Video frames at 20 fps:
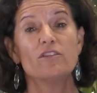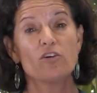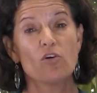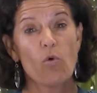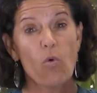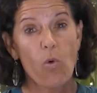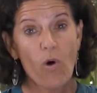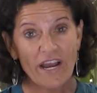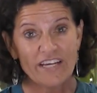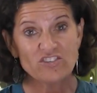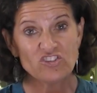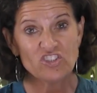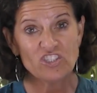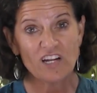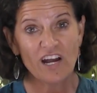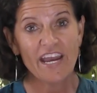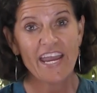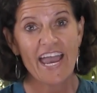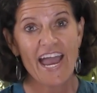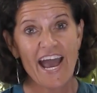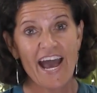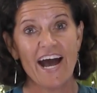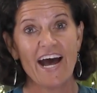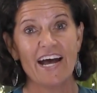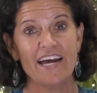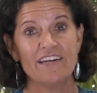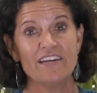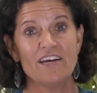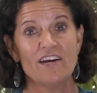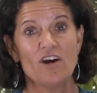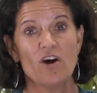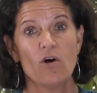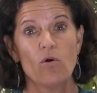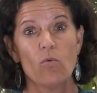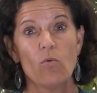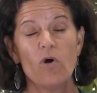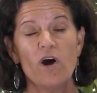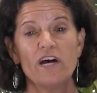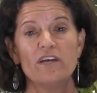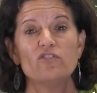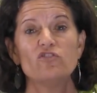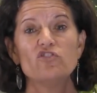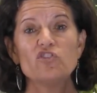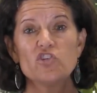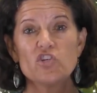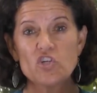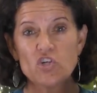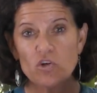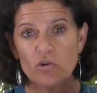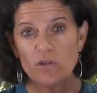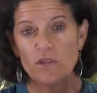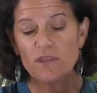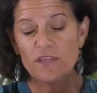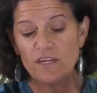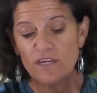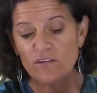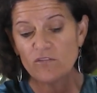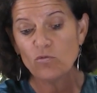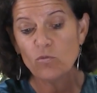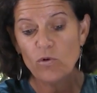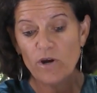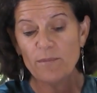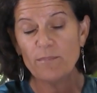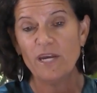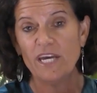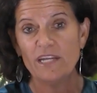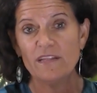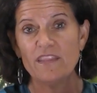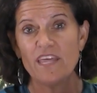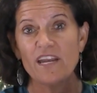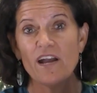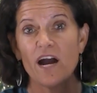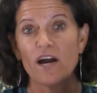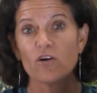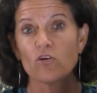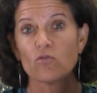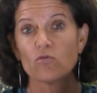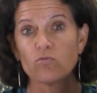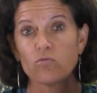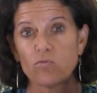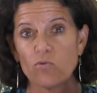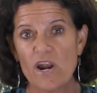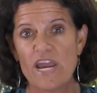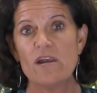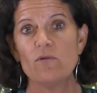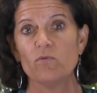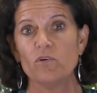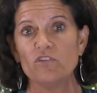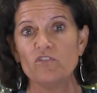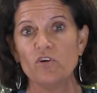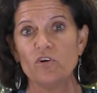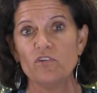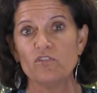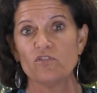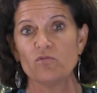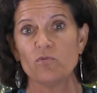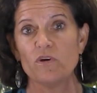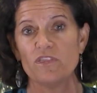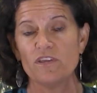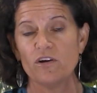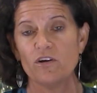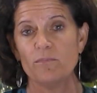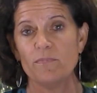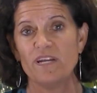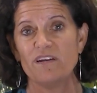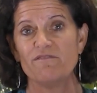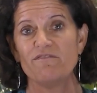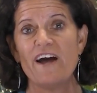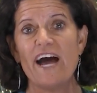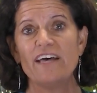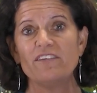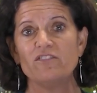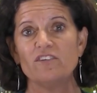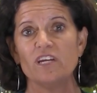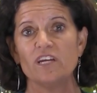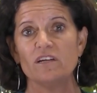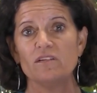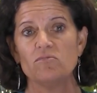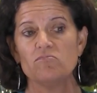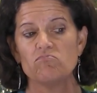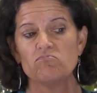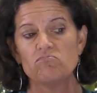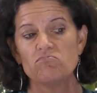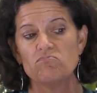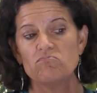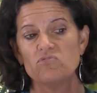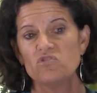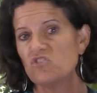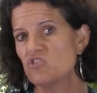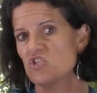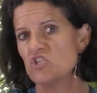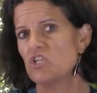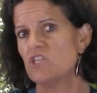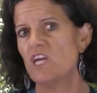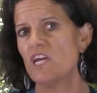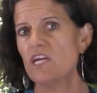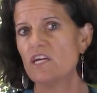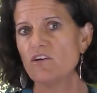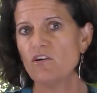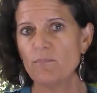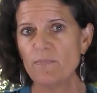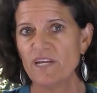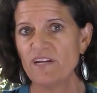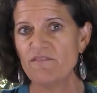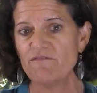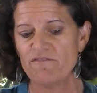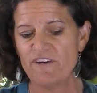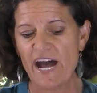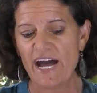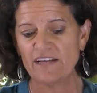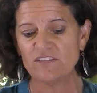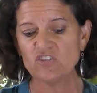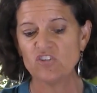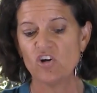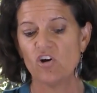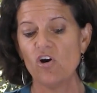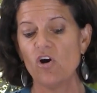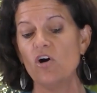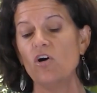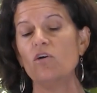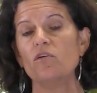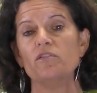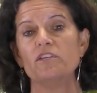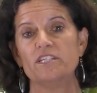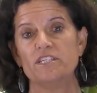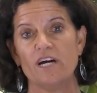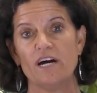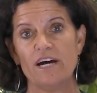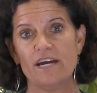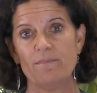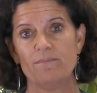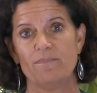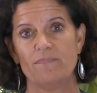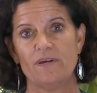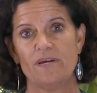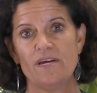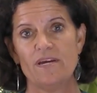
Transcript: The question I had was, should these women, they got great results with intermittent fasting, so should they intermittent fast all the time?